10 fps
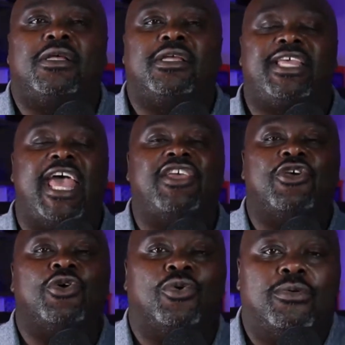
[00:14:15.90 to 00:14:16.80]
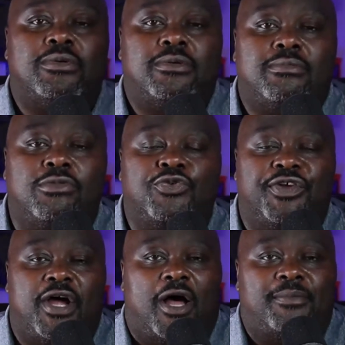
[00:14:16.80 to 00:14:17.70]
KU
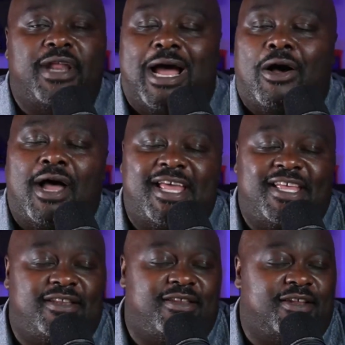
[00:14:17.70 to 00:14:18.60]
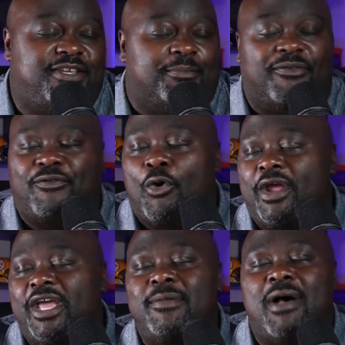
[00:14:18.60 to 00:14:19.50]
moving up. Now, before
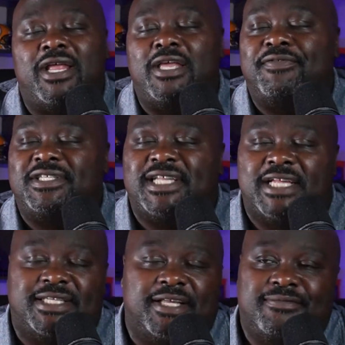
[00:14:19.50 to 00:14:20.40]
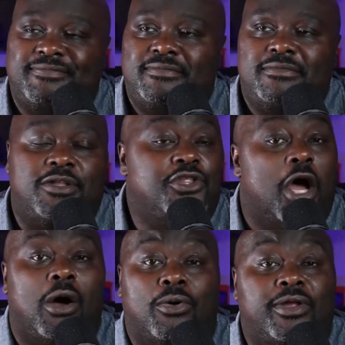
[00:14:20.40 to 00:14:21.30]
anybody even says it,
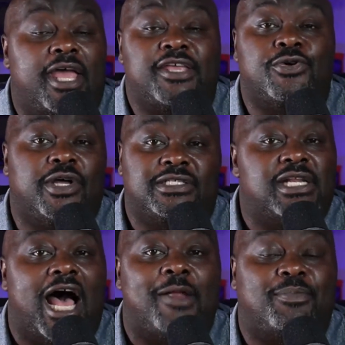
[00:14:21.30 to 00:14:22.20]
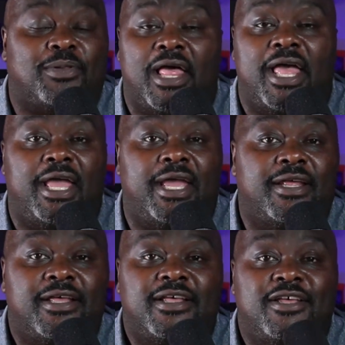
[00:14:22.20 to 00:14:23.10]
no, KU has not played
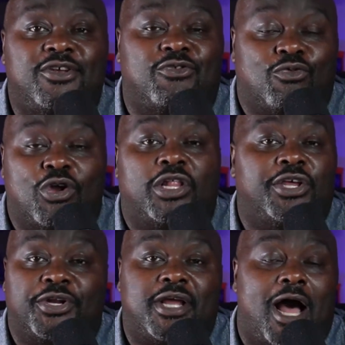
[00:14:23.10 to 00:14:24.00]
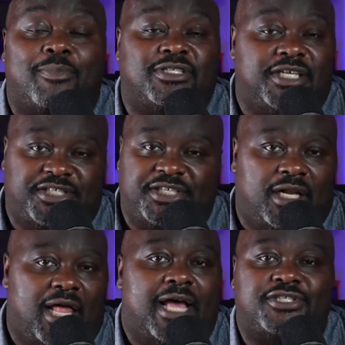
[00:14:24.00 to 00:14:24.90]
really good competition the
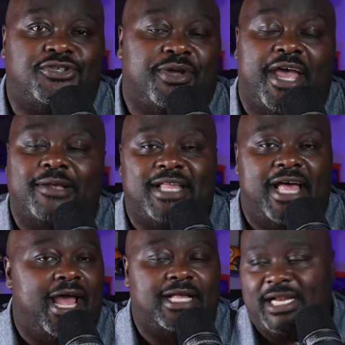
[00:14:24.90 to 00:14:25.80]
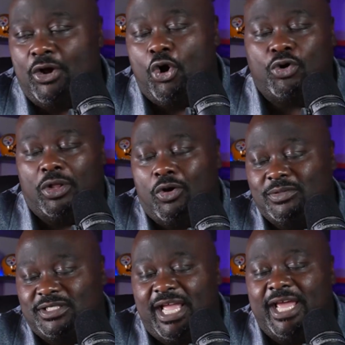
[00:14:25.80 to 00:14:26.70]
last 2 games. That hasn't. Oklahoma
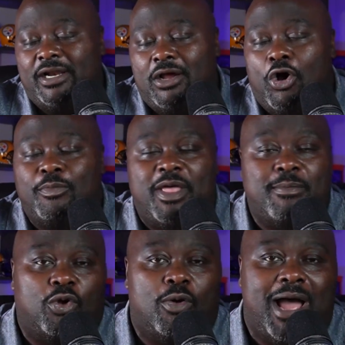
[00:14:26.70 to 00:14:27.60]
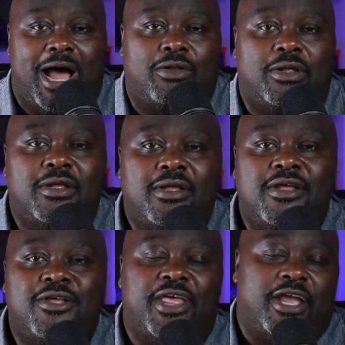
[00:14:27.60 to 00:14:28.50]
State at home, they blew them out.
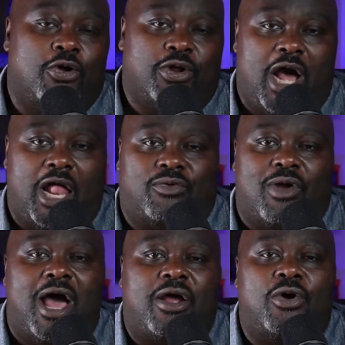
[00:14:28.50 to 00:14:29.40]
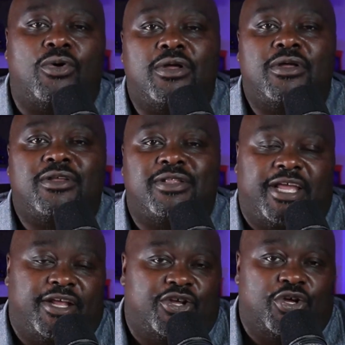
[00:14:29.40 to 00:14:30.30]
They go to Colorado. They
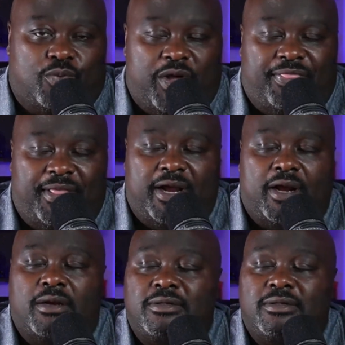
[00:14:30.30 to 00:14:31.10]
get a good win there.